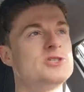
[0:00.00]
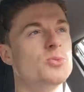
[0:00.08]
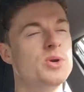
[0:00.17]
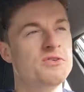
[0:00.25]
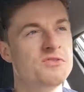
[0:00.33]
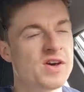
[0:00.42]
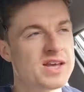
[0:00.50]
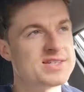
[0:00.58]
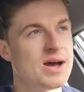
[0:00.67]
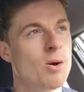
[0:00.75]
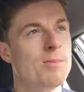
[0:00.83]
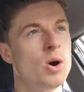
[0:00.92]
Someone who fits
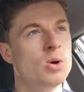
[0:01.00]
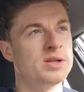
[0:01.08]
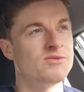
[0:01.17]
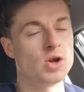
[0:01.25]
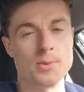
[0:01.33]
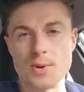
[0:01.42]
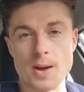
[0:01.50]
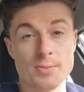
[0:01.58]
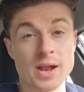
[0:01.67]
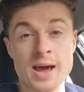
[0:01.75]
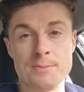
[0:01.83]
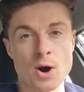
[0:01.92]
our mould. I've done a
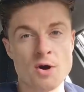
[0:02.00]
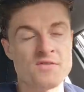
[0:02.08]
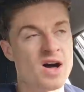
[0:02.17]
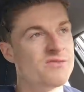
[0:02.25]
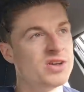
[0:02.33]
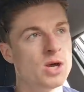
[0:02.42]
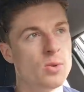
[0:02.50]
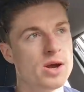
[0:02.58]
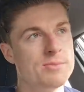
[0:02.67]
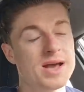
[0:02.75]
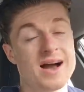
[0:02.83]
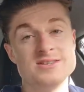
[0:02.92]
player profile video on
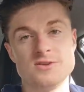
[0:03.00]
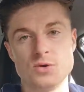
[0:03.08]
him, guys.